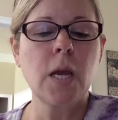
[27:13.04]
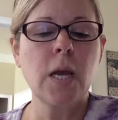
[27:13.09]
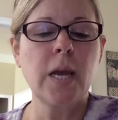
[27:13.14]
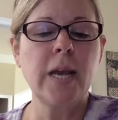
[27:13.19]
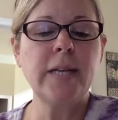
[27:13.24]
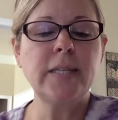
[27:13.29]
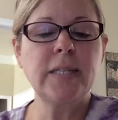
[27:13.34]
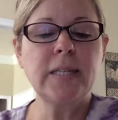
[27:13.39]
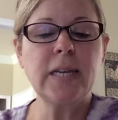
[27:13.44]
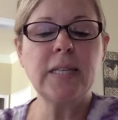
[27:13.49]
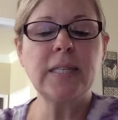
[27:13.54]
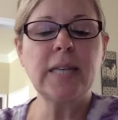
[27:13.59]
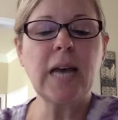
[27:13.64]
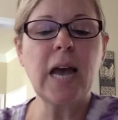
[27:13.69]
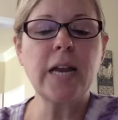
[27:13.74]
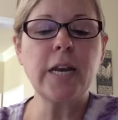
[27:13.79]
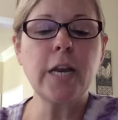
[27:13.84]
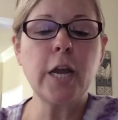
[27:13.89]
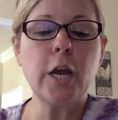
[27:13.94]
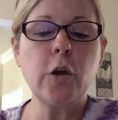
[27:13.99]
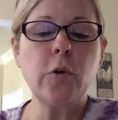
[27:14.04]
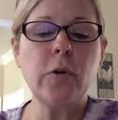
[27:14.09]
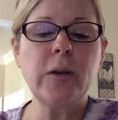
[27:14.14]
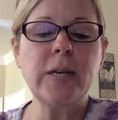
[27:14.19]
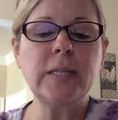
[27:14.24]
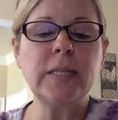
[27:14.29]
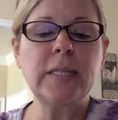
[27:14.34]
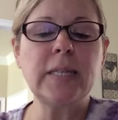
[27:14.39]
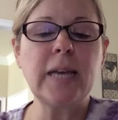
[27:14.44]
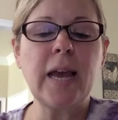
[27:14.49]
He says, I know,
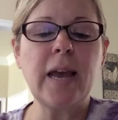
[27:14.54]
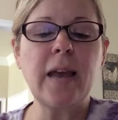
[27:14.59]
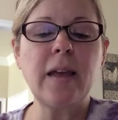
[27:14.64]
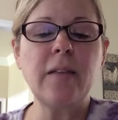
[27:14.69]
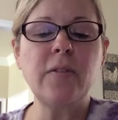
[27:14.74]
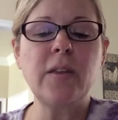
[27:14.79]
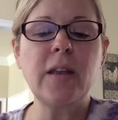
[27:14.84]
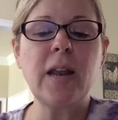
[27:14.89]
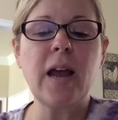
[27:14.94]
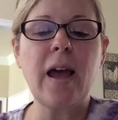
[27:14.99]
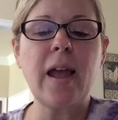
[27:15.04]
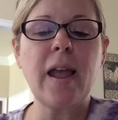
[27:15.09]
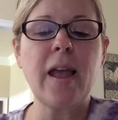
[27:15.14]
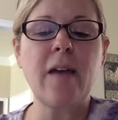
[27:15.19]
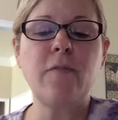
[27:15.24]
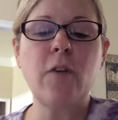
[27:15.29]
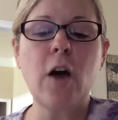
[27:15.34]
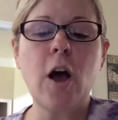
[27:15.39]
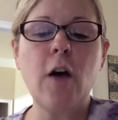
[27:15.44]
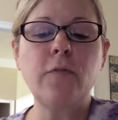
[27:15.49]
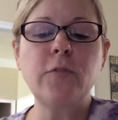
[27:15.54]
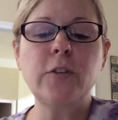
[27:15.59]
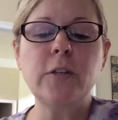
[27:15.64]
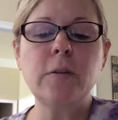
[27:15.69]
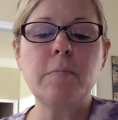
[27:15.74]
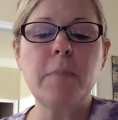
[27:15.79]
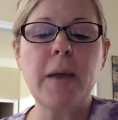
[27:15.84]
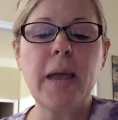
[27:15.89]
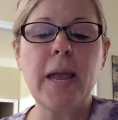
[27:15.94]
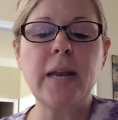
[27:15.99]
he said, that I have
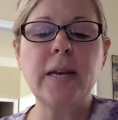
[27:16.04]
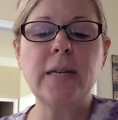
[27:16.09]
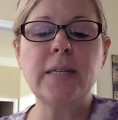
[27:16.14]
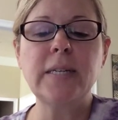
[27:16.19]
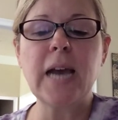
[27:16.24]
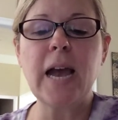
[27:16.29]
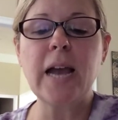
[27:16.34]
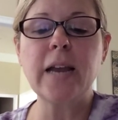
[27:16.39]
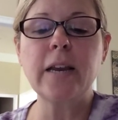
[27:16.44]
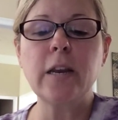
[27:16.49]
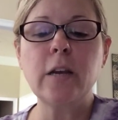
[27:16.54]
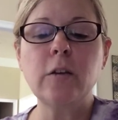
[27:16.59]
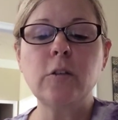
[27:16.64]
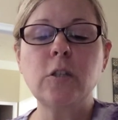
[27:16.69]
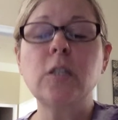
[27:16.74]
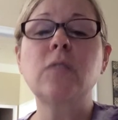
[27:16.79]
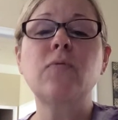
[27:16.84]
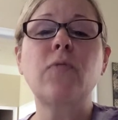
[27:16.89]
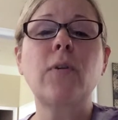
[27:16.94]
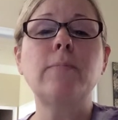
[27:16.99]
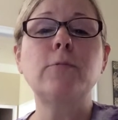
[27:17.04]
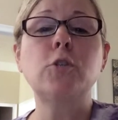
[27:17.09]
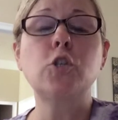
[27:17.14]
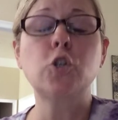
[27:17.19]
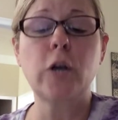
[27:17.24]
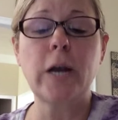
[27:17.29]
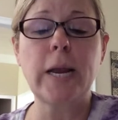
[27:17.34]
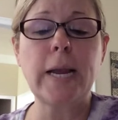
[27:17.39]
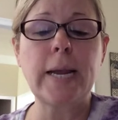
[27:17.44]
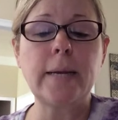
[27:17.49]
often made a diagnosis from
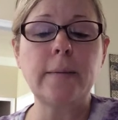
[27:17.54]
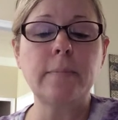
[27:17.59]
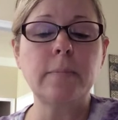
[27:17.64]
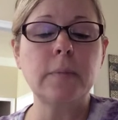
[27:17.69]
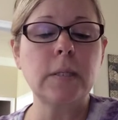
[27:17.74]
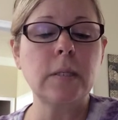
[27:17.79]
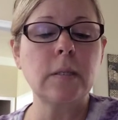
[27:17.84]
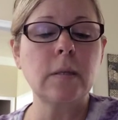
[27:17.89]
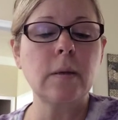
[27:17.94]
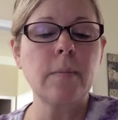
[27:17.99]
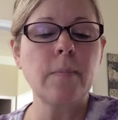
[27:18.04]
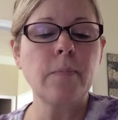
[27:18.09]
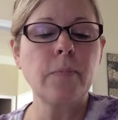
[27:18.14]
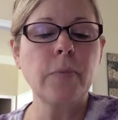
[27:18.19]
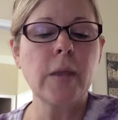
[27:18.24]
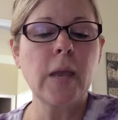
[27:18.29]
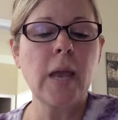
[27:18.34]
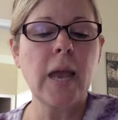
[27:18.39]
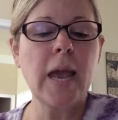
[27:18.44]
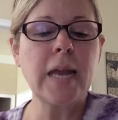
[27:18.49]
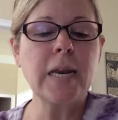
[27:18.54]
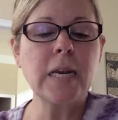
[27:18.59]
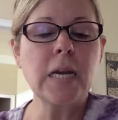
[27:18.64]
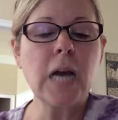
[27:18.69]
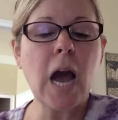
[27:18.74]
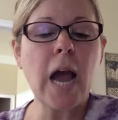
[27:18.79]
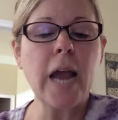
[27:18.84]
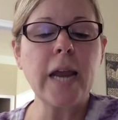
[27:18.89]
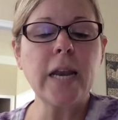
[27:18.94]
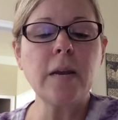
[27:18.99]
dreams, and
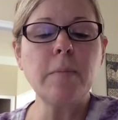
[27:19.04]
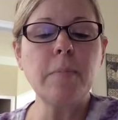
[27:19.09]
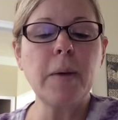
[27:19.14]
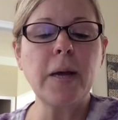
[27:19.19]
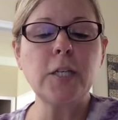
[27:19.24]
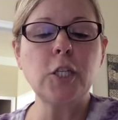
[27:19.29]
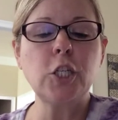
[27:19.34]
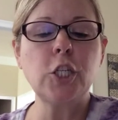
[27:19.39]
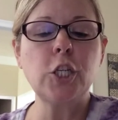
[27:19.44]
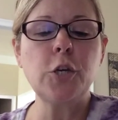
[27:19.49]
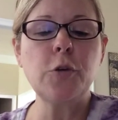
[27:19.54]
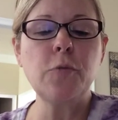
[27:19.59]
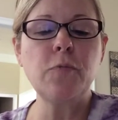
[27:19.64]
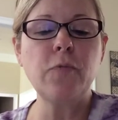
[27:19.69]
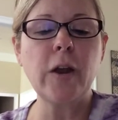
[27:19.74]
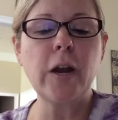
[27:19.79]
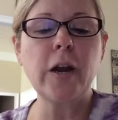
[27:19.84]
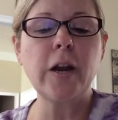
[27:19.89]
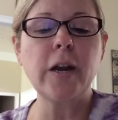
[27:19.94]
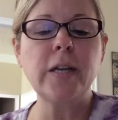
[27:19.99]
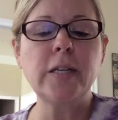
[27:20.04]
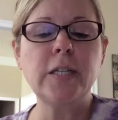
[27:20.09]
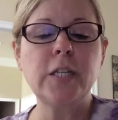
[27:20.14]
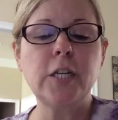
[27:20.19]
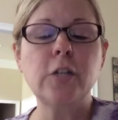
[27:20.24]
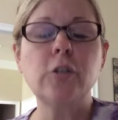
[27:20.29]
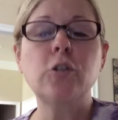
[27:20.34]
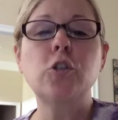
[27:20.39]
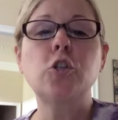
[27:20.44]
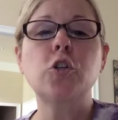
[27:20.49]
guided by two very
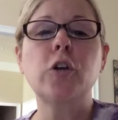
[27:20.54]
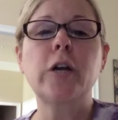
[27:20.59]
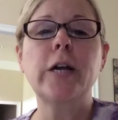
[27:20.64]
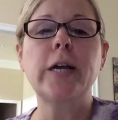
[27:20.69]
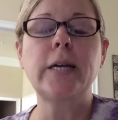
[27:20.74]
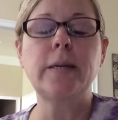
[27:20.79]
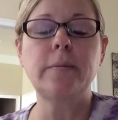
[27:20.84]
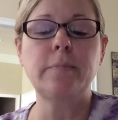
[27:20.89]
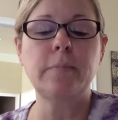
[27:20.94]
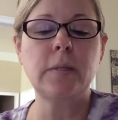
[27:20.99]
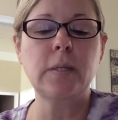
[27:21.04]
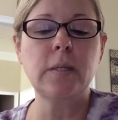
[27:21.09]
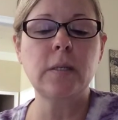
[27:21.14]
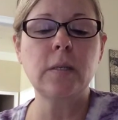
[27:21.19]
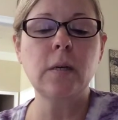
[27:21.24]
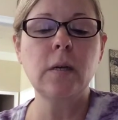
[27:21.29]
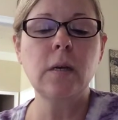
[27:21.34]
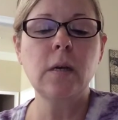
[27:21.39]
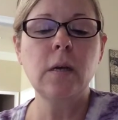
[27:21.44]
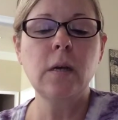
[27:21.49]
dear dreams,